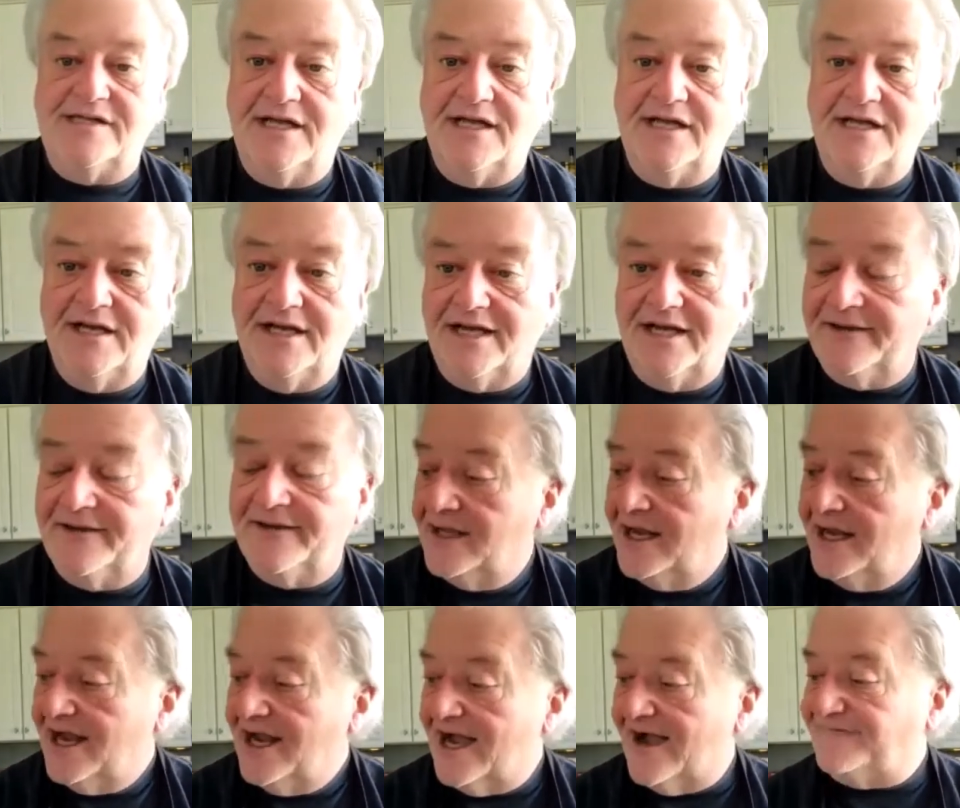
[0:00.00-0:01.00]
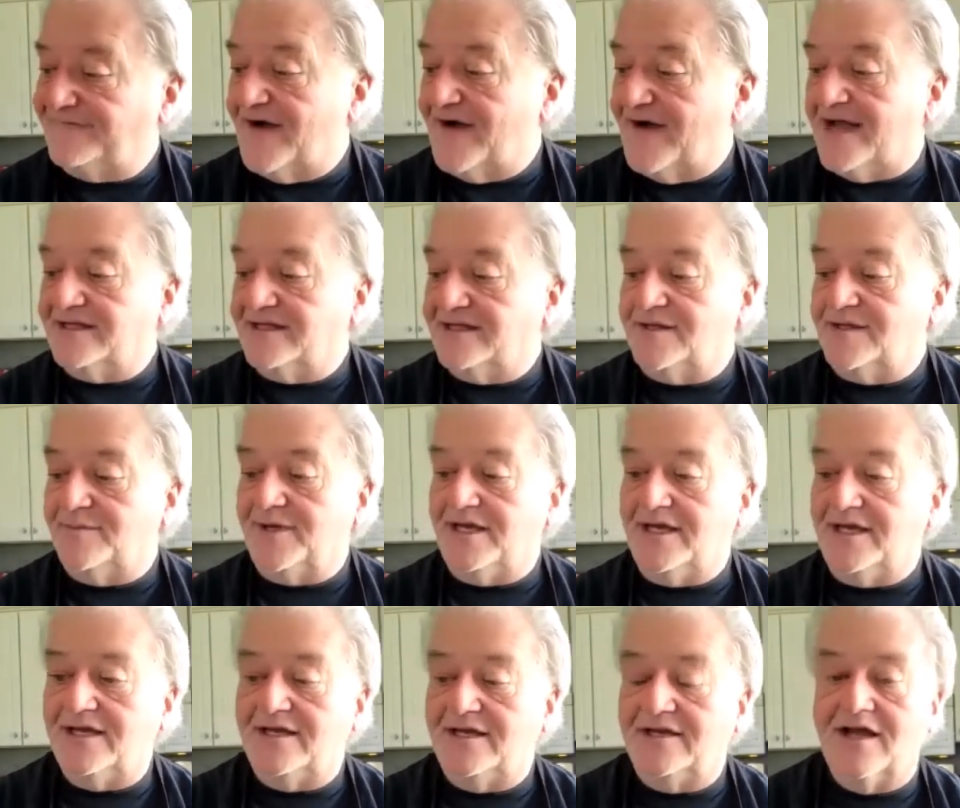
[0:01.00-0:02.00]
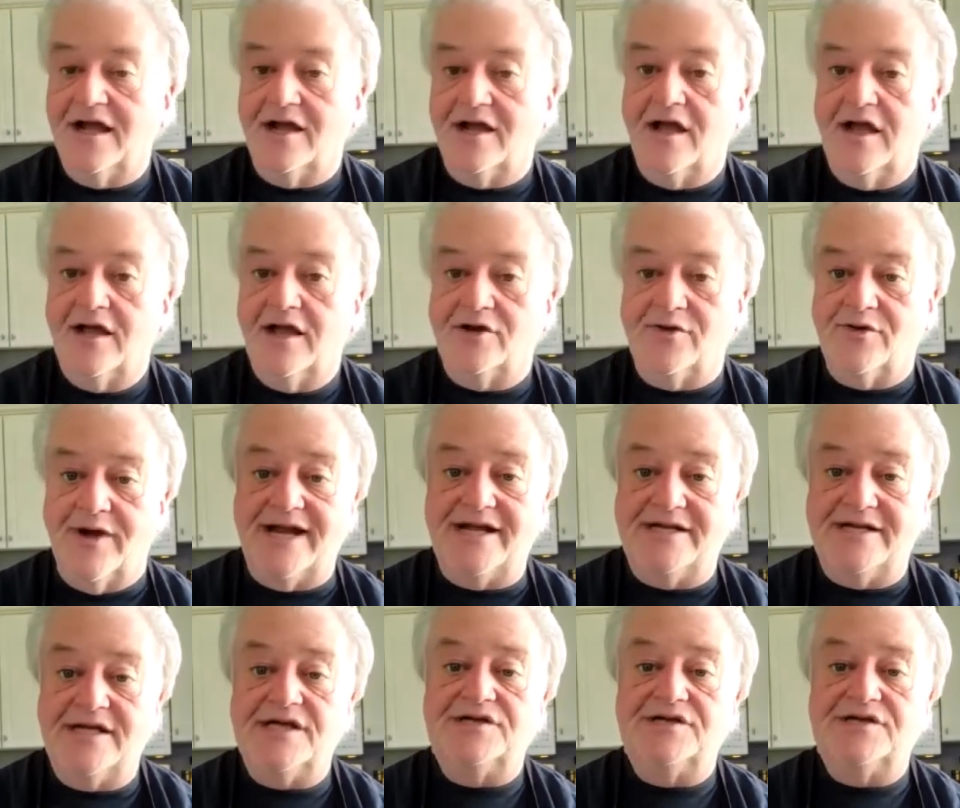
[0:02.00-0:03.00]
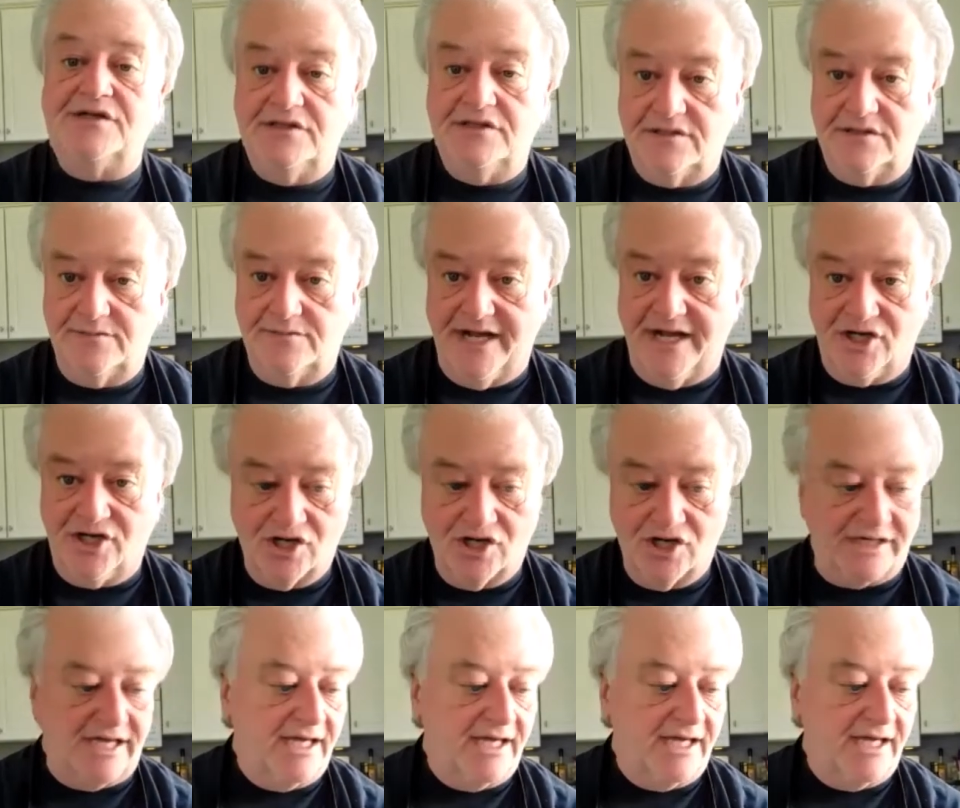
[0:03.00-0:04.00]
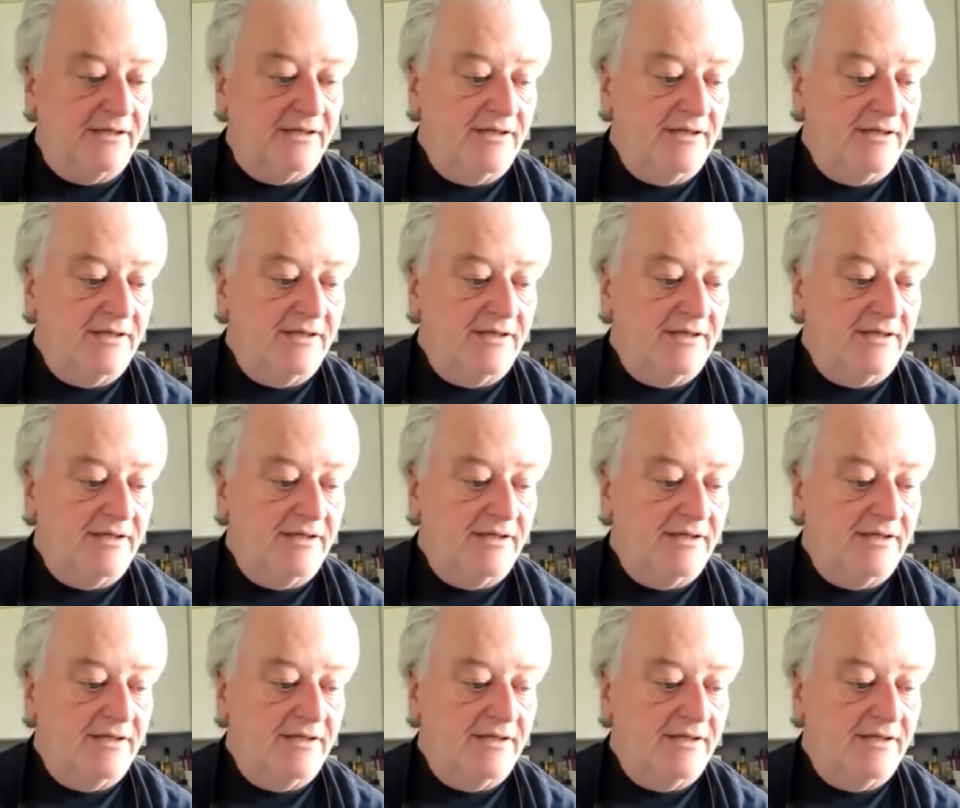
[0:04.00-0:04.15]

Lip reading: And I find it to be a great addition to my cooking